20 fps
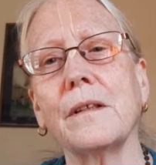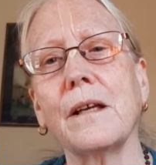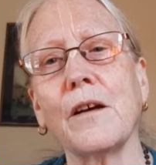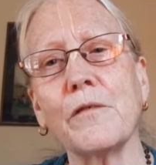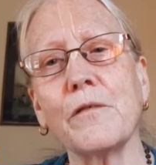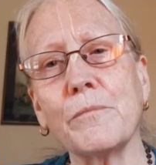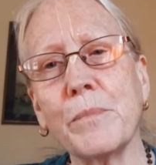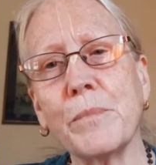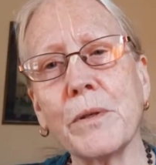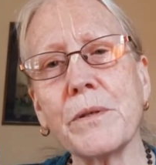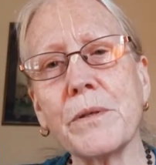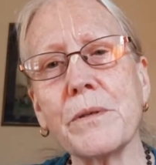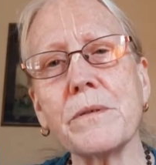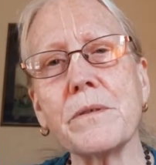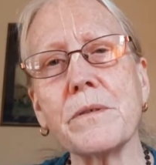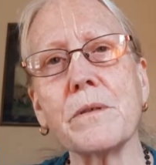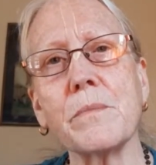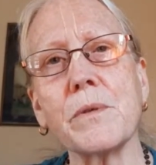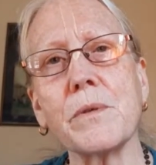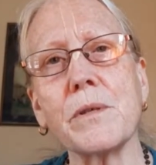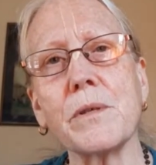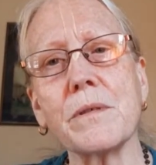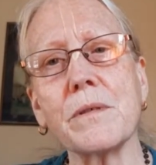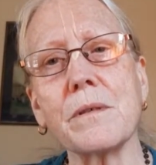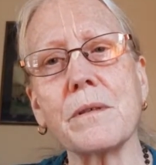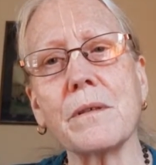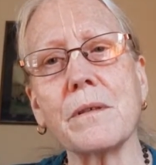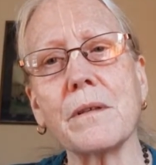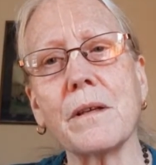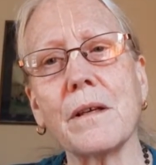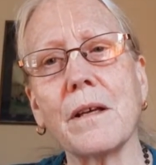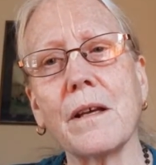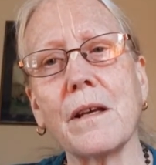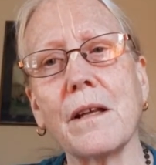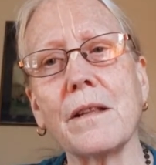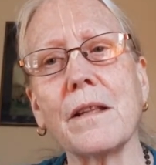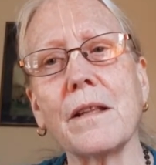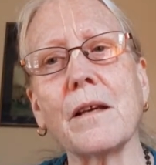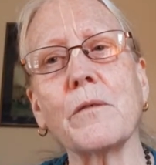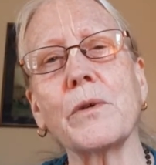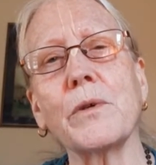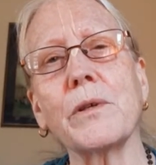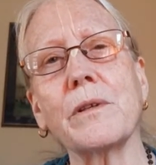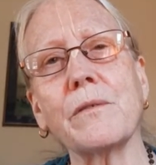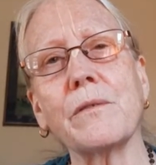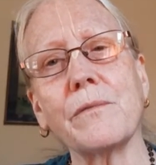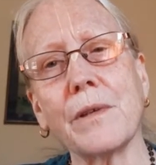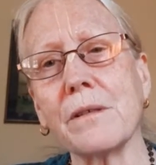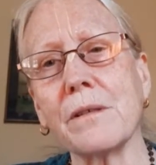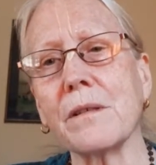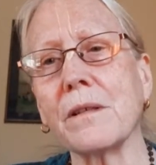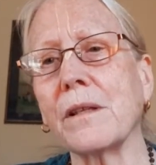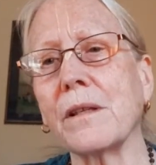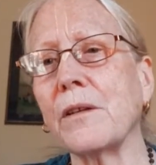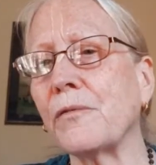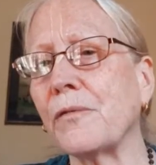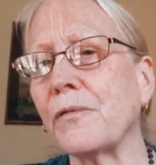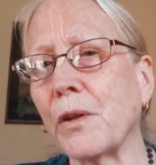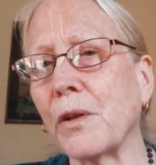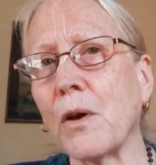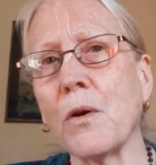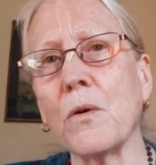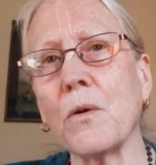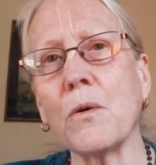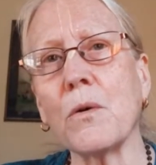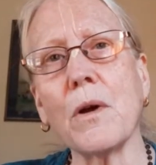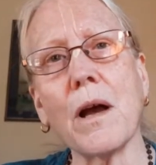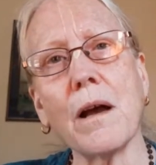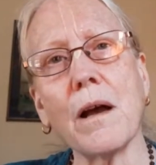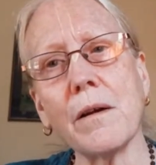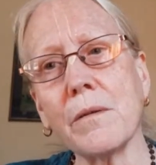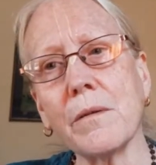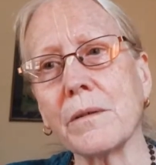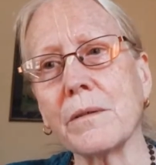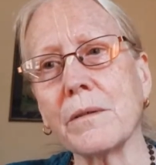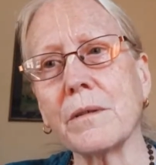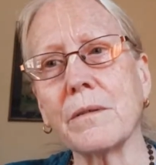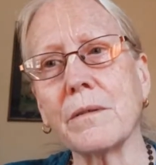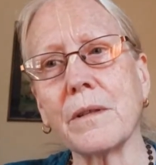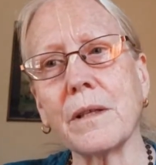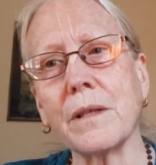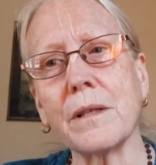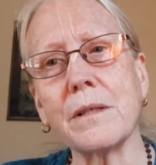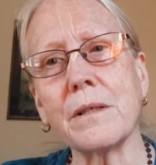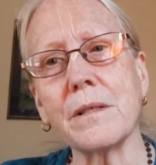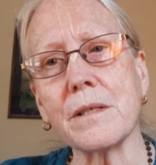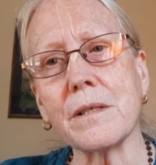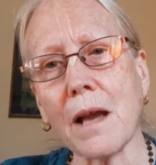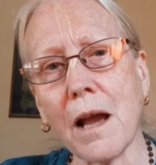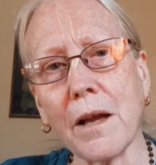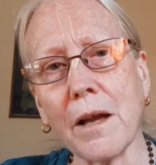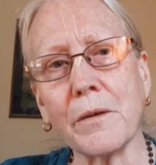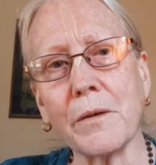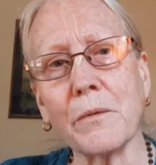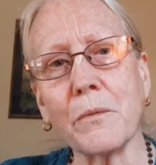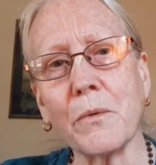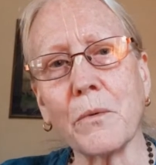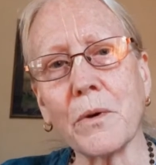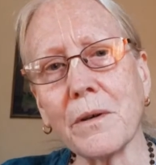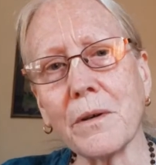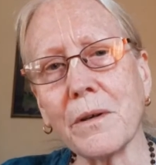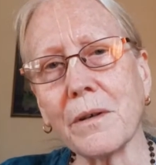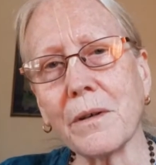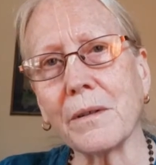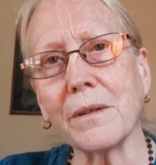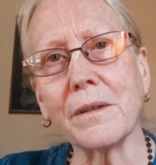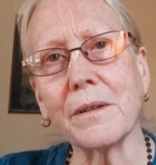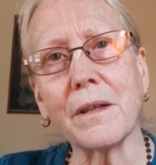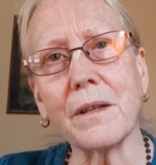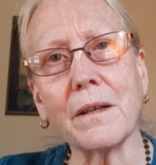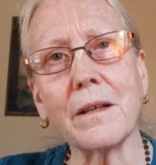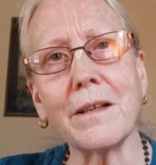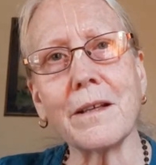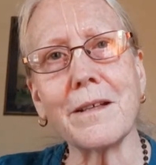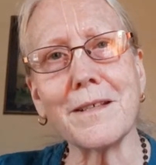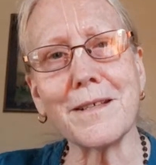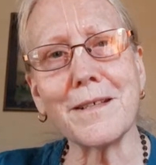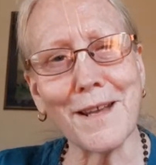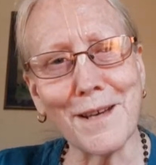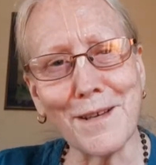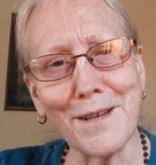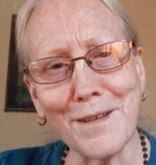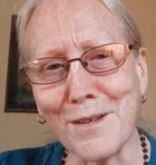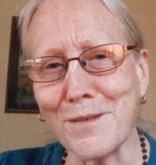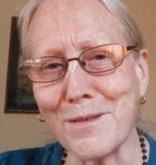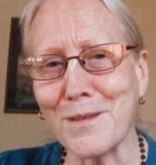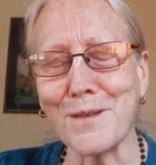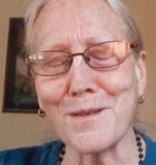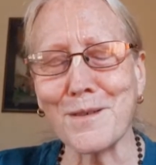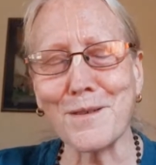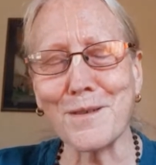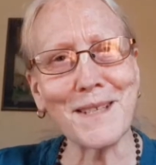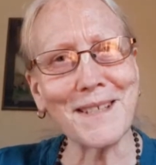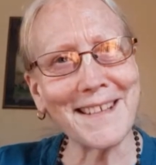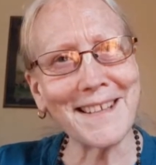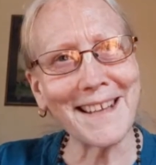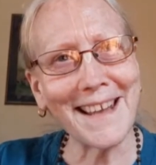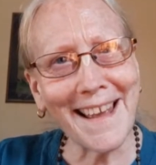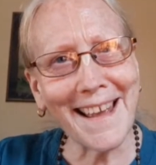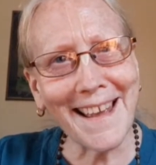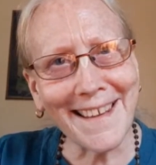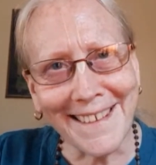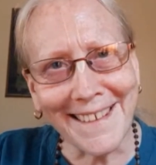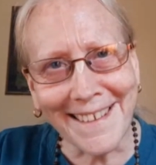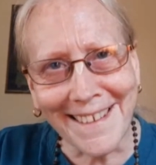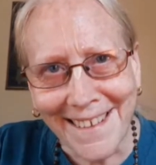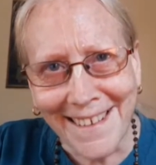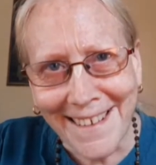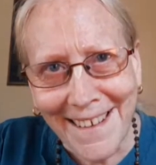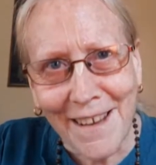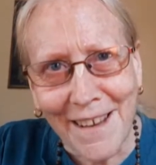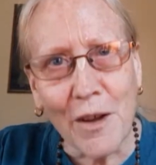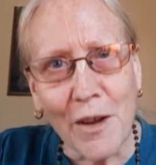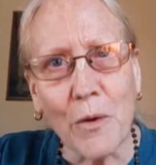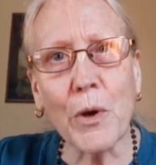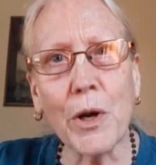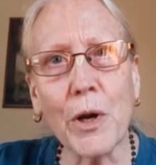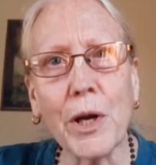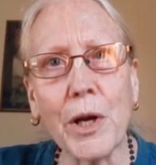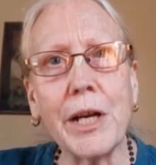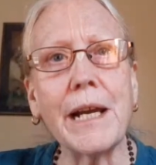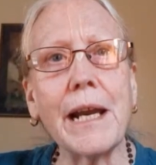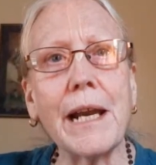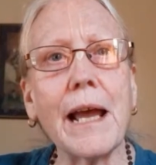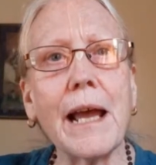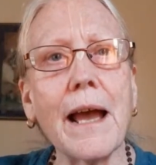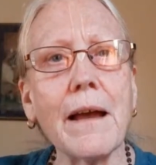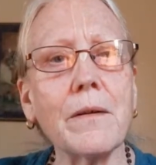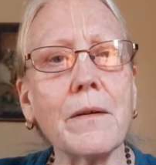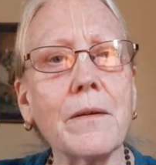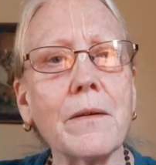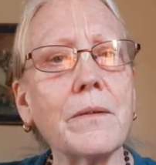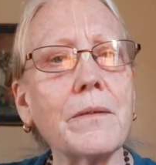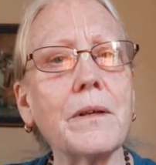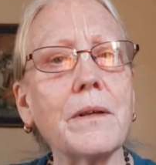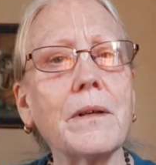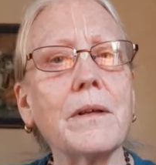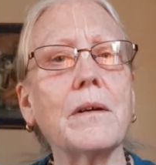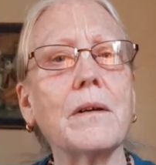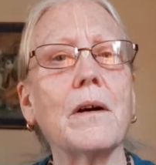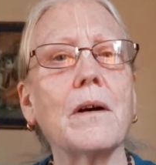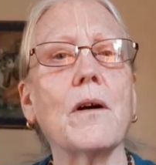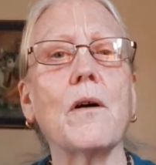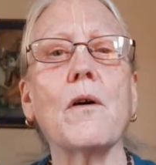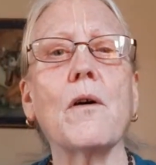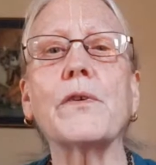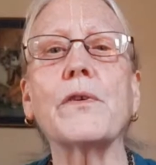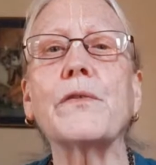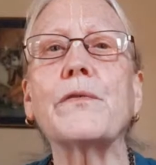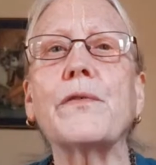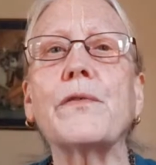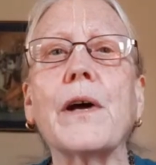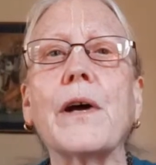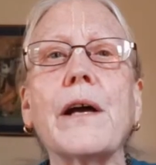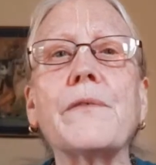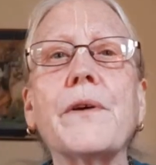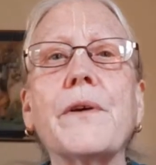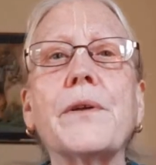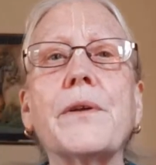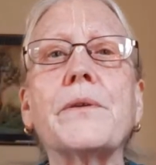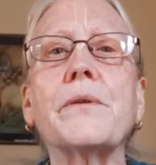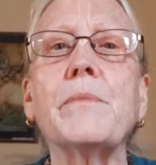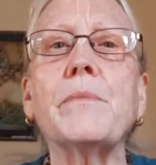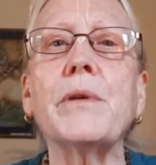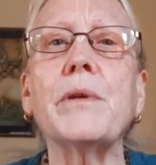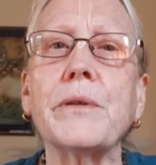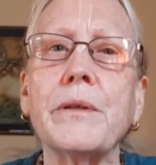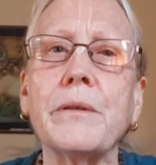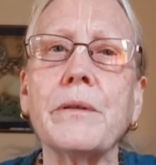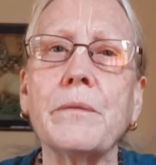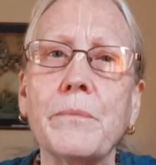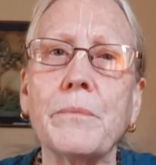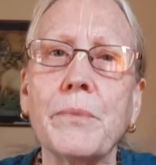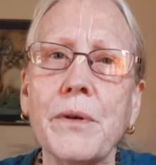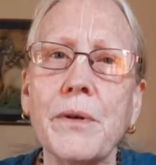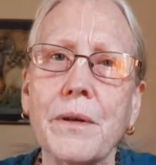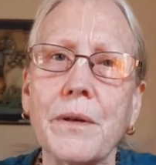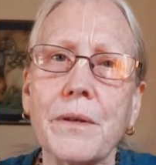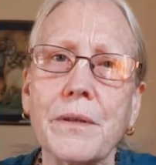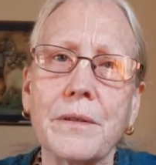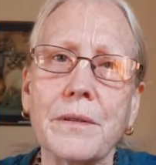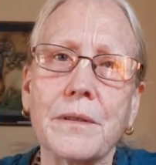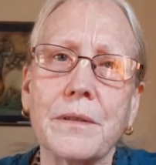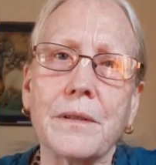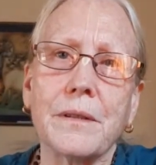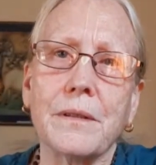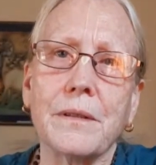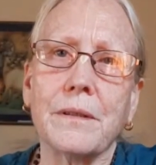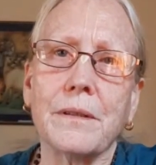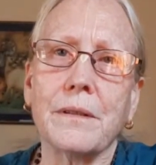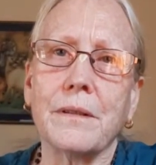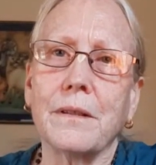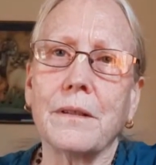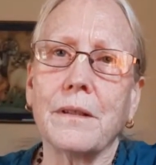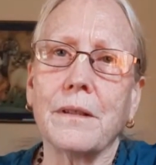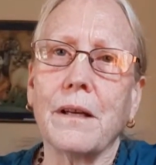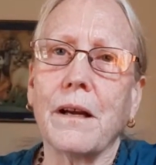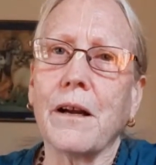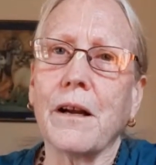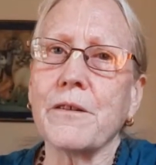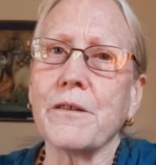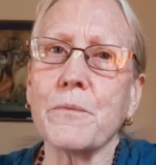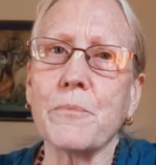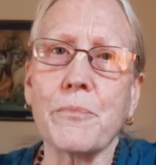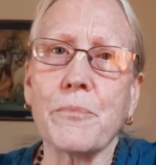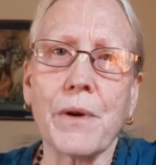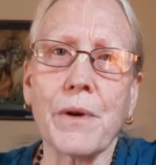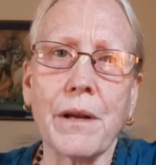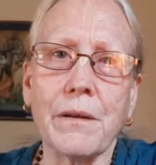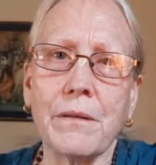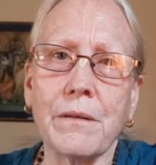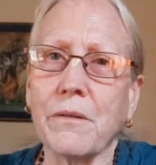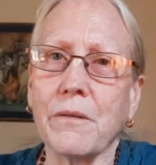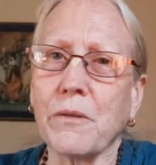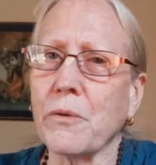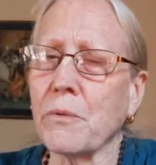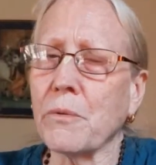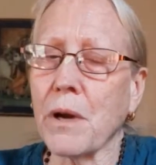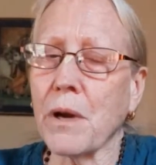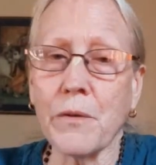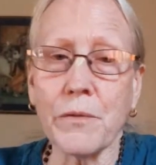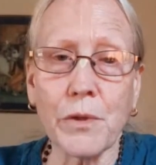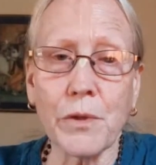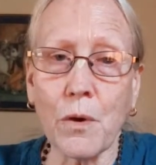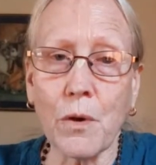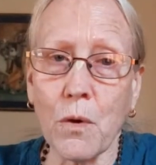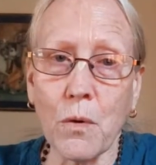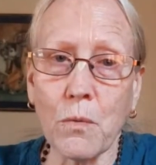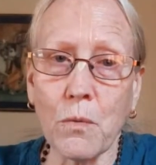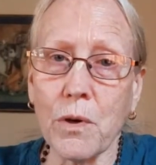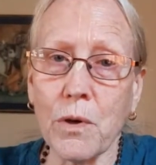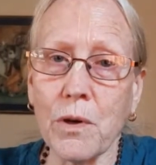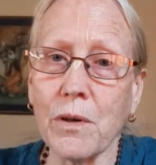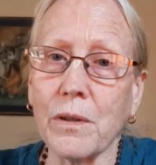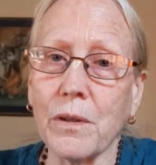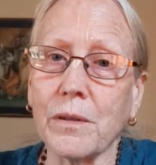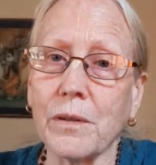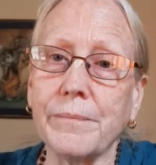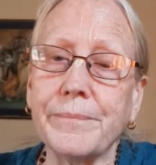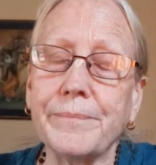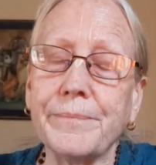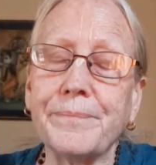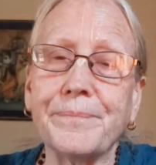of book distribution that would eventually flow out to the entire world that continues to today, where now over 500 million books are spread throughout the whole world.